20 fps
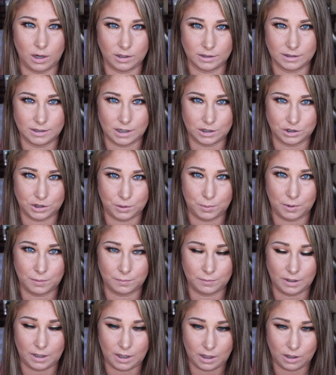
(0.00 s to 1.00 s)
Anastasia
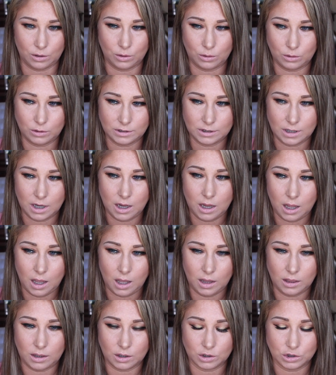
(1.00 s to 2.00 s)
Beverly Hills.
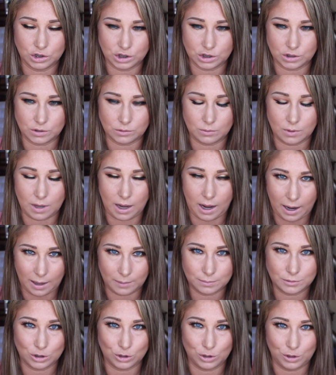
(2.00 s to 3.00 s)
They're just
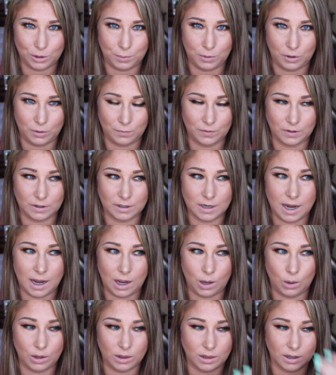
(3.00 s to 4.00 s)
absolutely perfect.
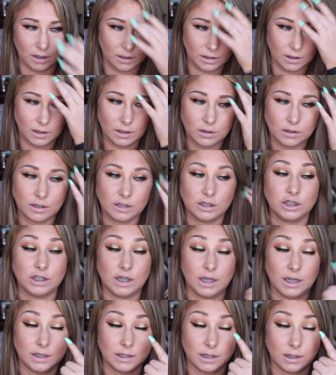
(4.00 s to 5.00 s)
Now the glittery
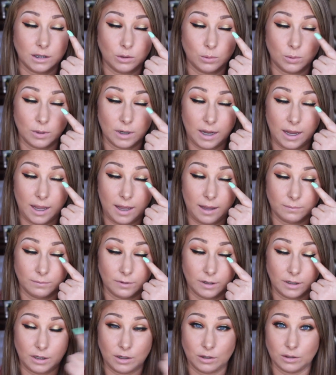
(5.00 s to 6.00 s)
shades, like the one I have
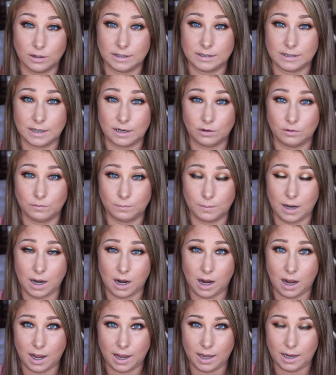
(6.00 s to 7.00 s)
right here in the center of
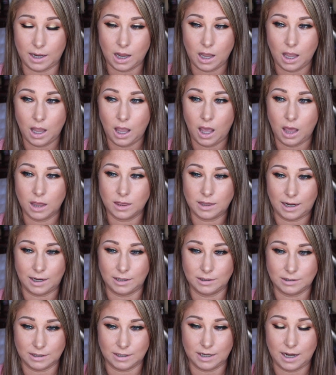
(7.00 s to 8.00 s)
my eye,
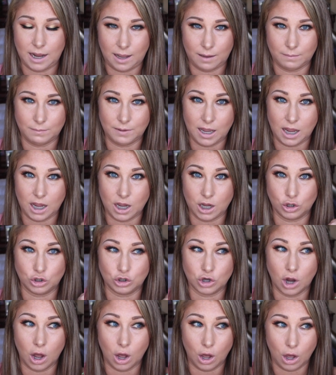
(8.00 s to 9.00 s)
that did have a
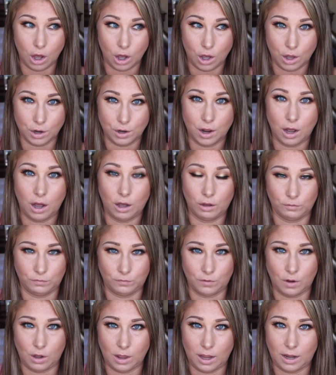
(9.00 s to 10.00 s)
ton of
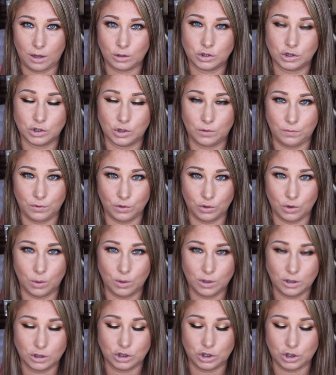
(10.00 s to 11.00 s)
fallout. So if you're
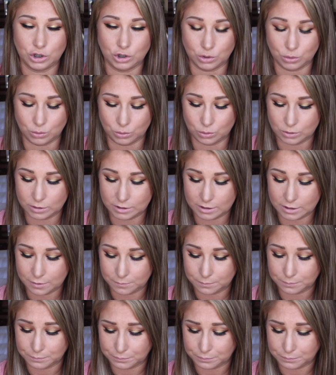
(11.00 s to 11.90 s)
going to use,